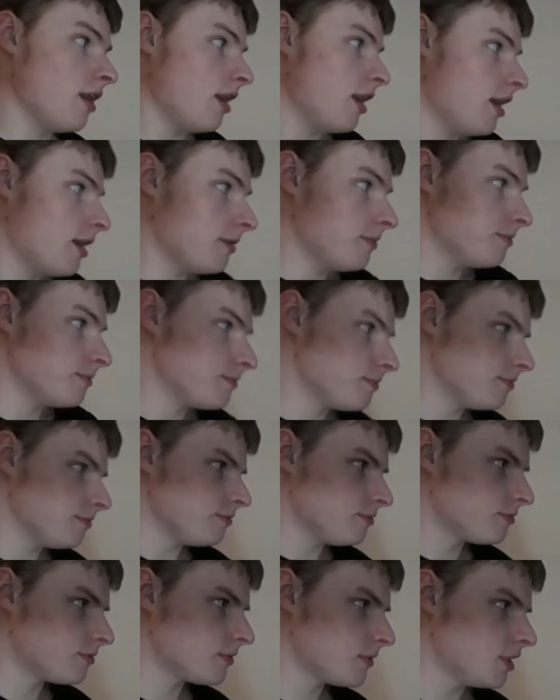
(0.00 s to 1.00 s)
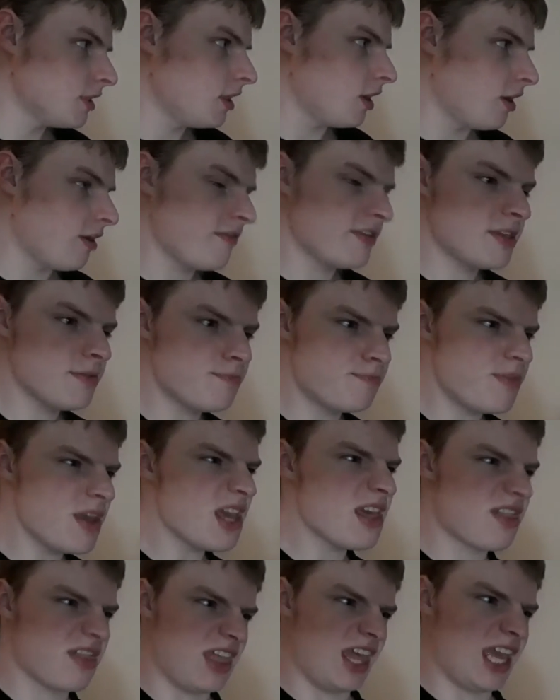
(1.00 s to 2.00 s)
If it's a
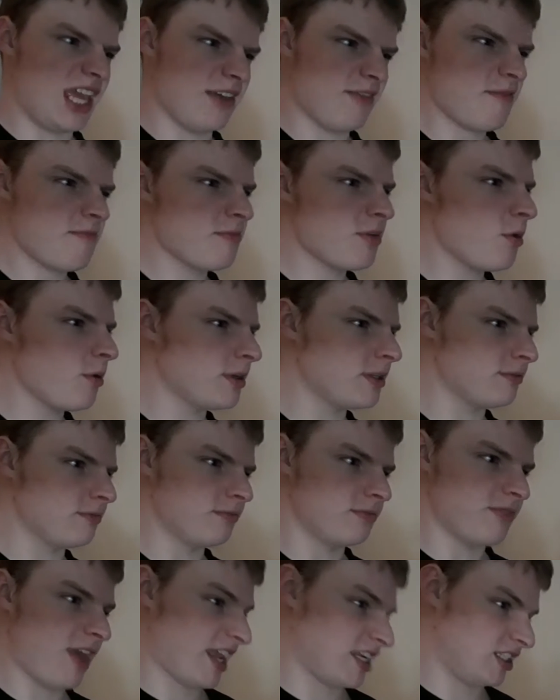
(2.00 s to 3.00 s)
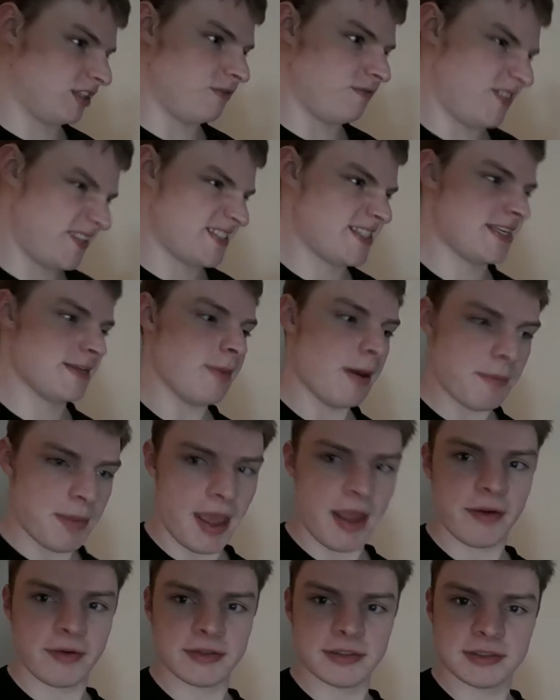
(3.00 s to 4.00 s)
big thing, if I'm going actually visiting my
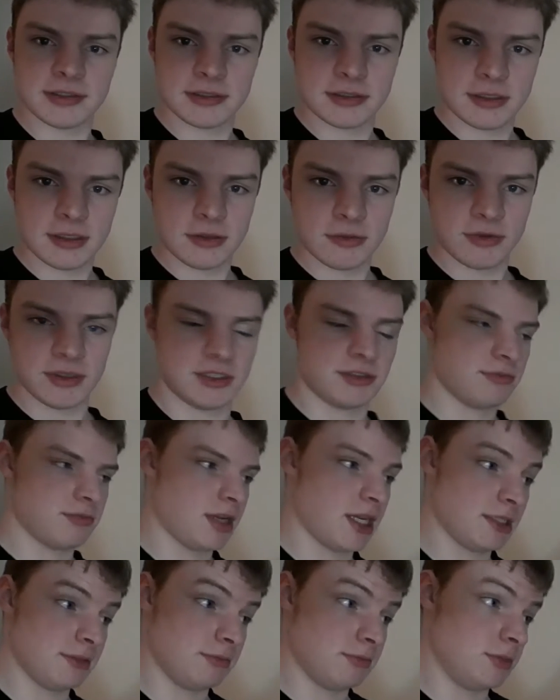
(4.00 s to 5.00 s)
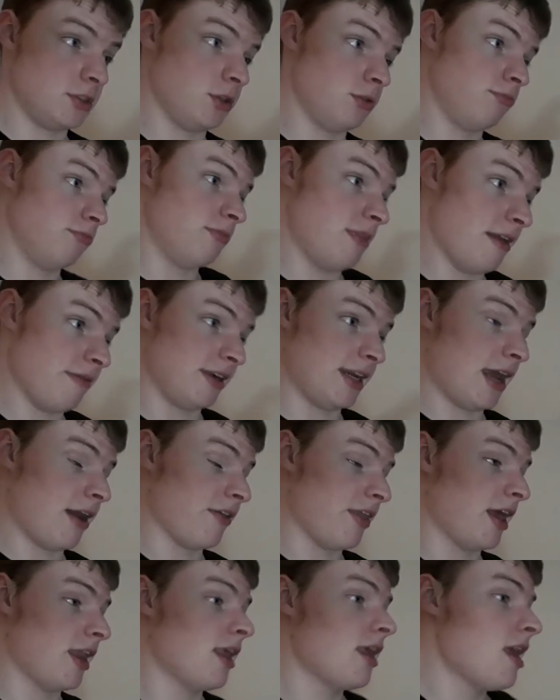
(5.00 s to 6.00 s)
parents, which I do every now
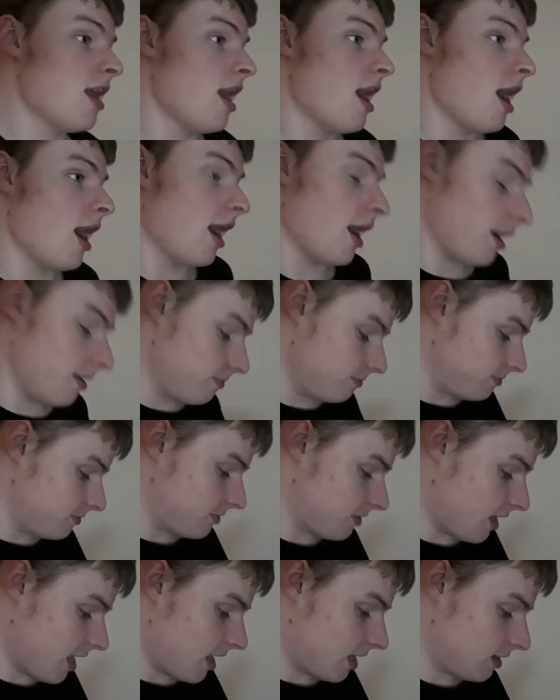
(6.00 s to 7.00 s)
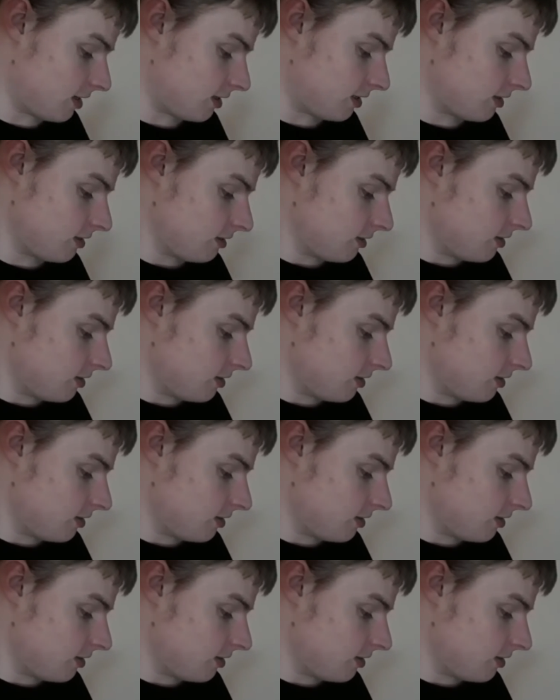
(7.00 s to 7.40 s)
and then,